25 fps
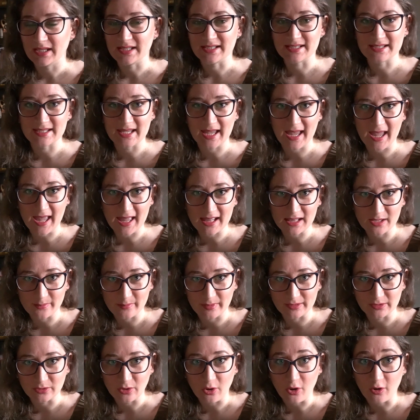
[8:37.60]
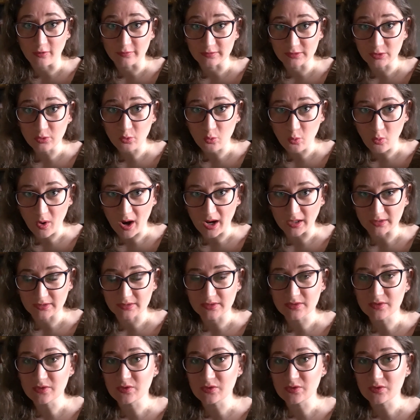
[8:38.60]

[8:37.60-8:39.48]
is the element of the water,